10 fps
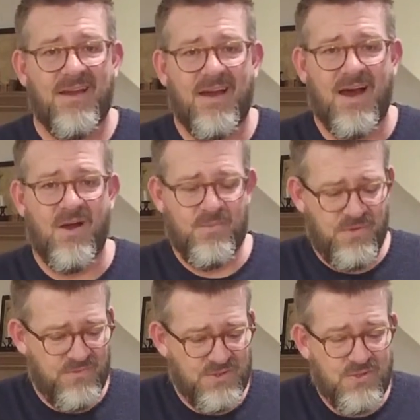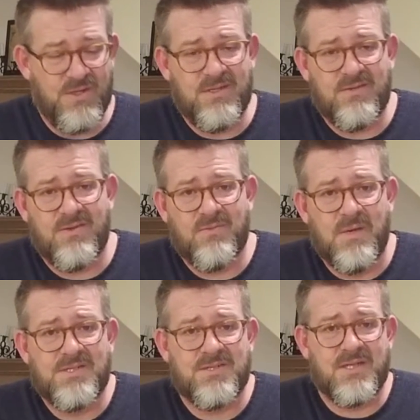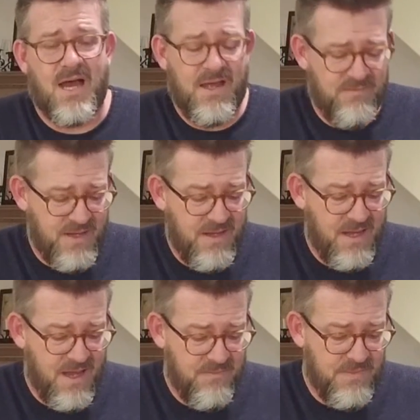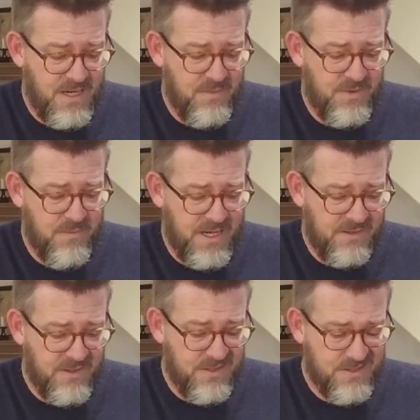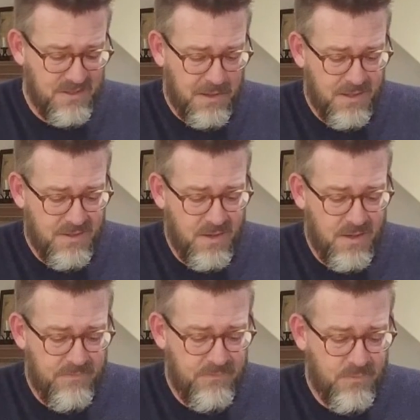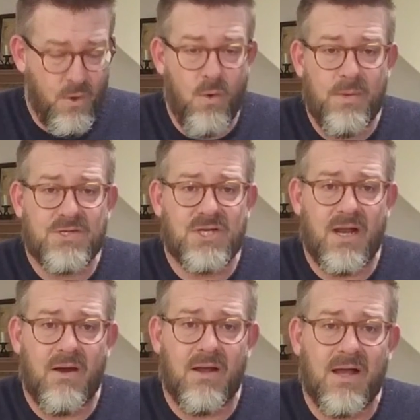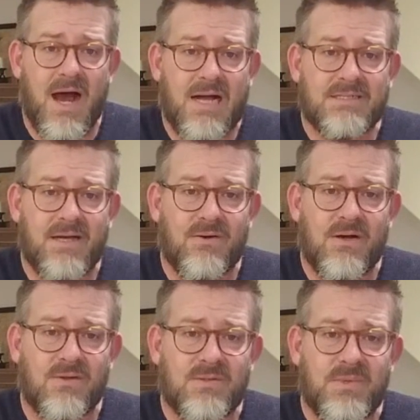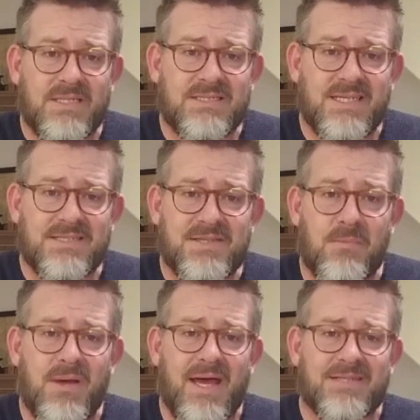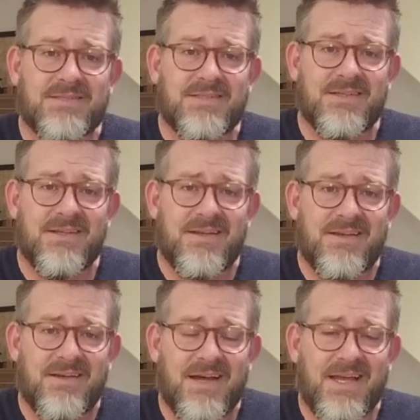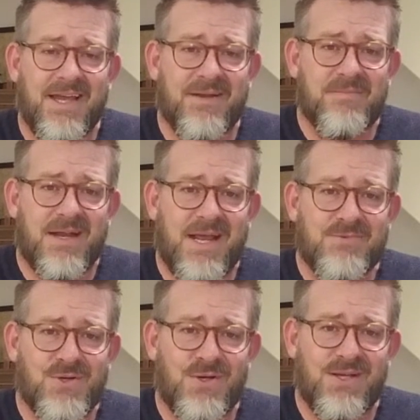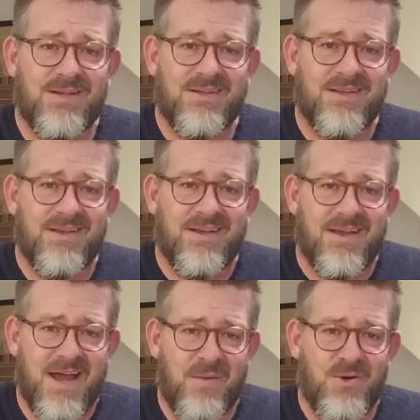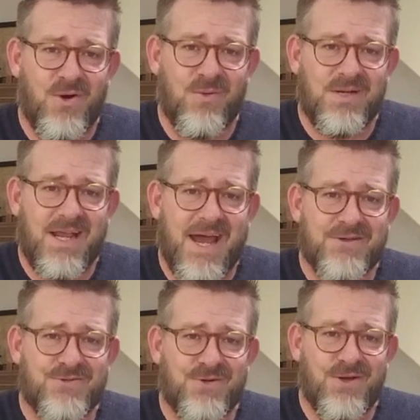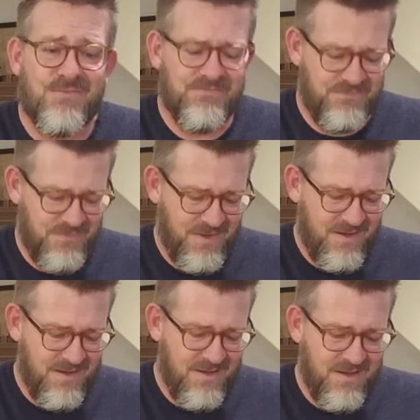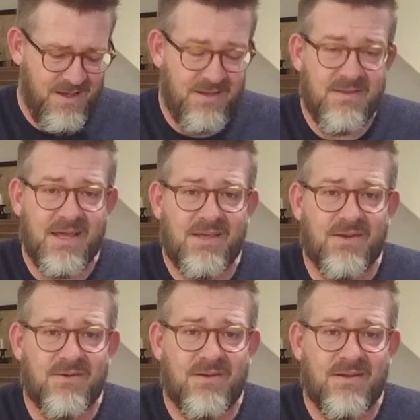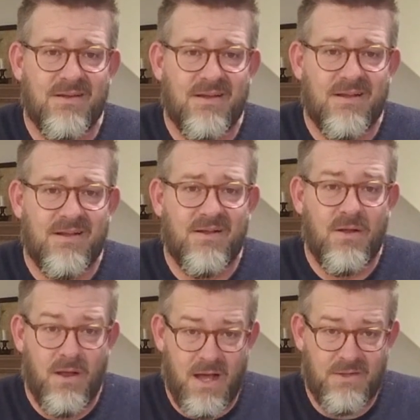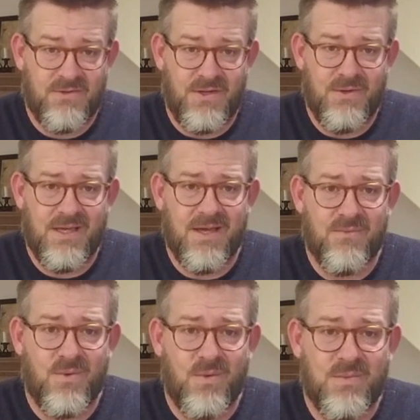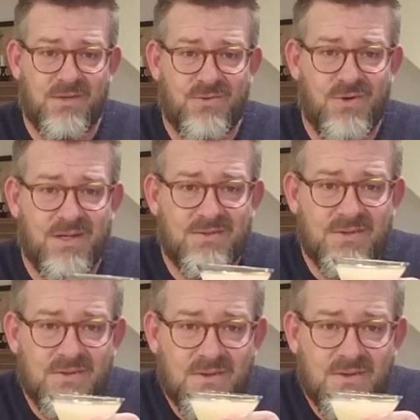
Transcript: I hope you've enjoyed this as much as I have been able to make this. Prohibition era cocktail called the Bee's Knees, the best. Again, my name's Hood. I'm your urban gastronome, and thank you. I'll see you again when we mix drinks.